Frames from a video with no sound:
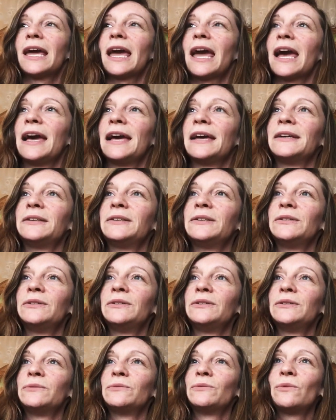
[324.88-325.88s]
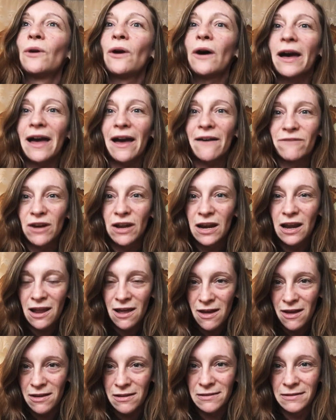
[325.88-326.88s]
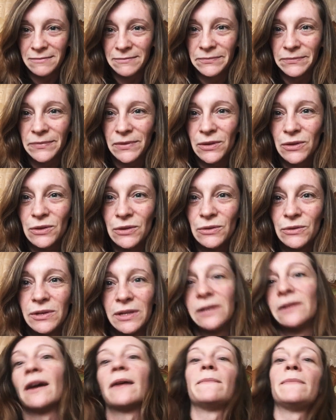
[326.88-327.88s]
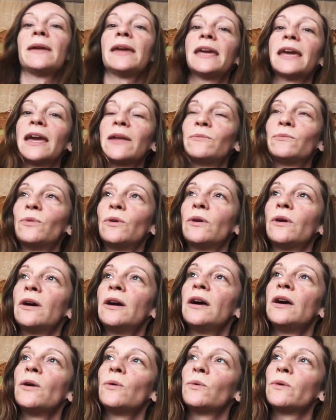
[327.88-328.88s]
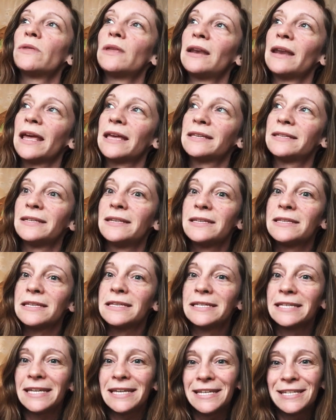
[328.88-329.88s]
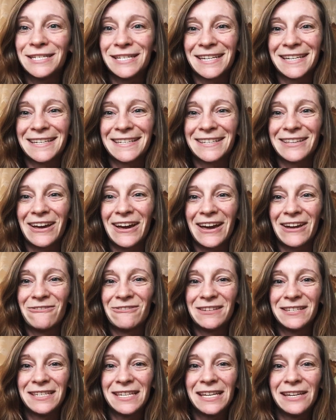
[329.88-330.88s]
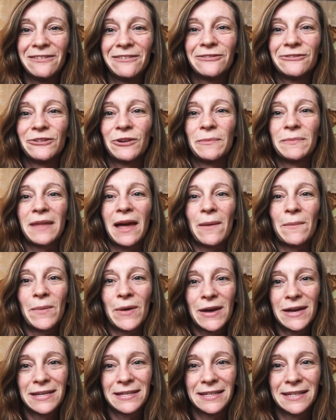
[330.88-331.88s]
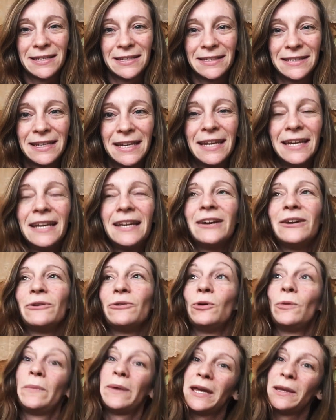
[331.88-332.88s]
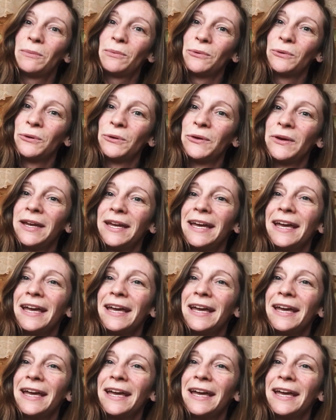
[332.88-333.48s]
And what have I learned? Who did I meet, and what were the lessons and teachings that I received from that person or people?